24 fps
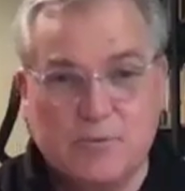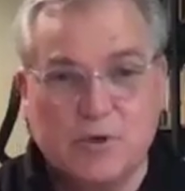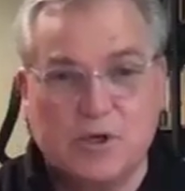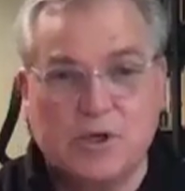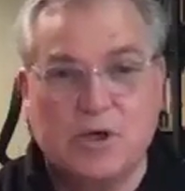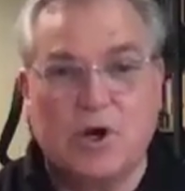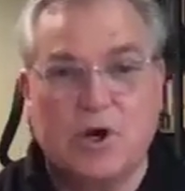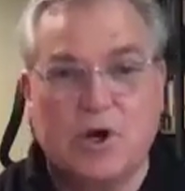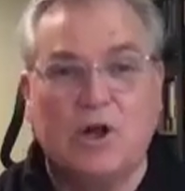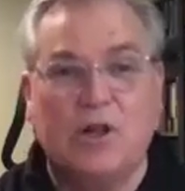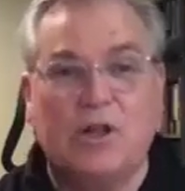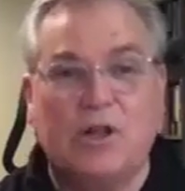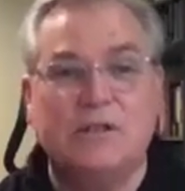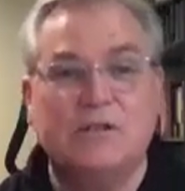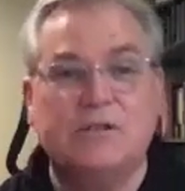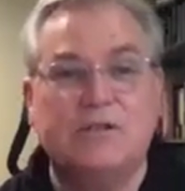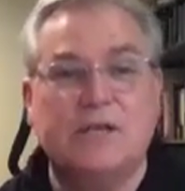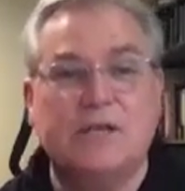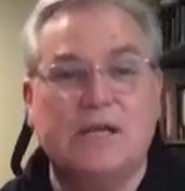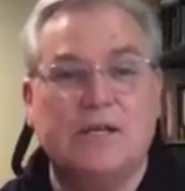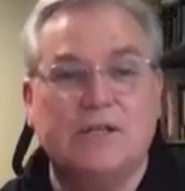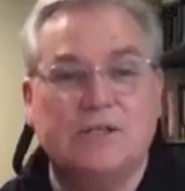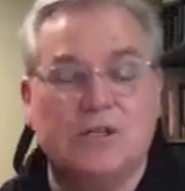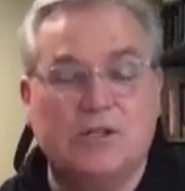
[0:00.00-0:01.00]
we're called
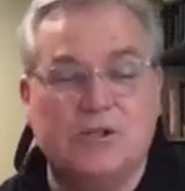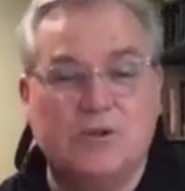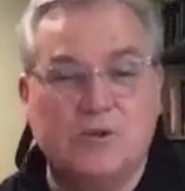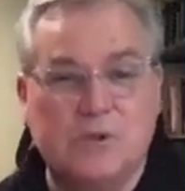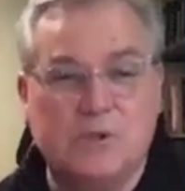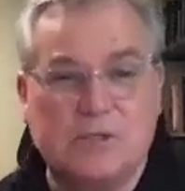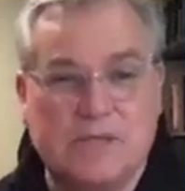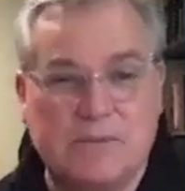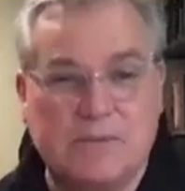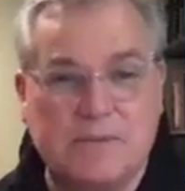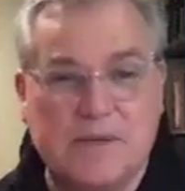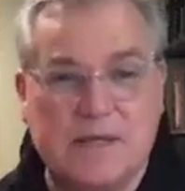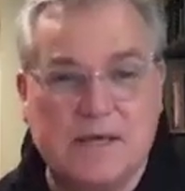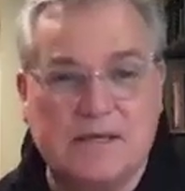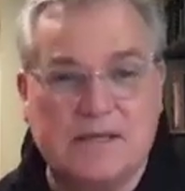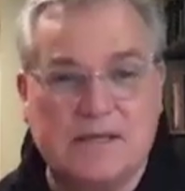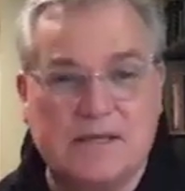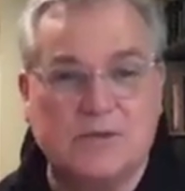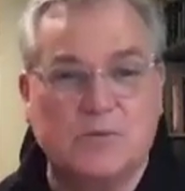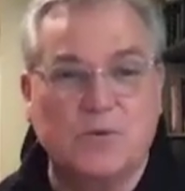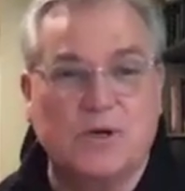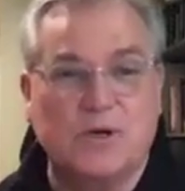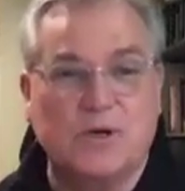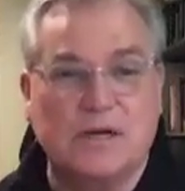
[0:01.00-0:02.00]
to do some
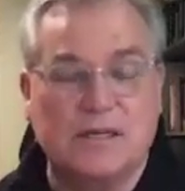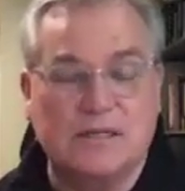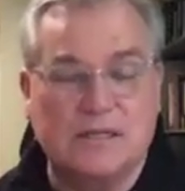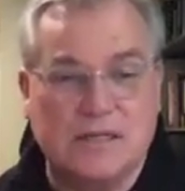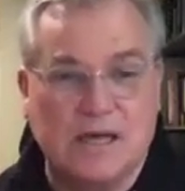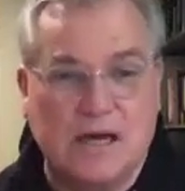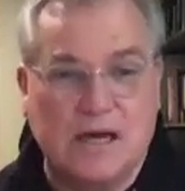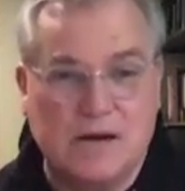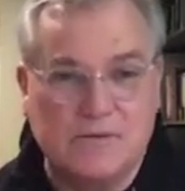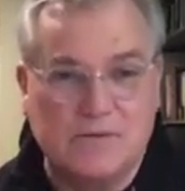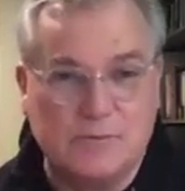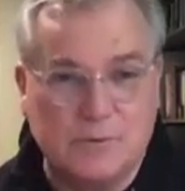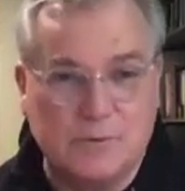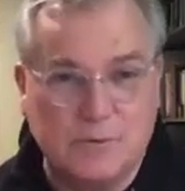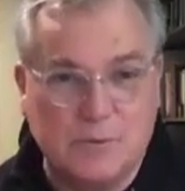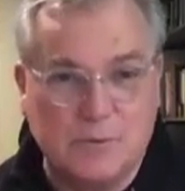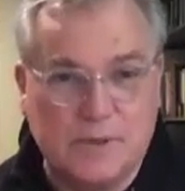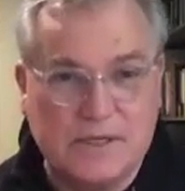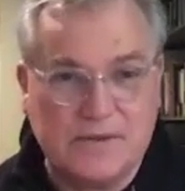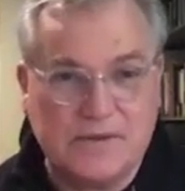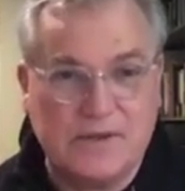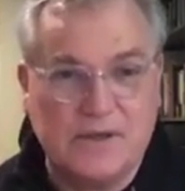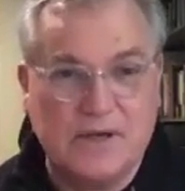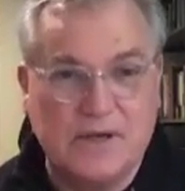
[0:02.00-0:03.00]
things we're uncomfortable
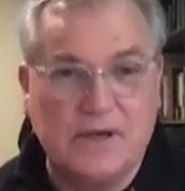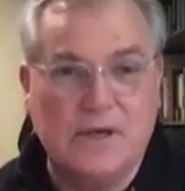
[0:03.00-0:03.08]
with,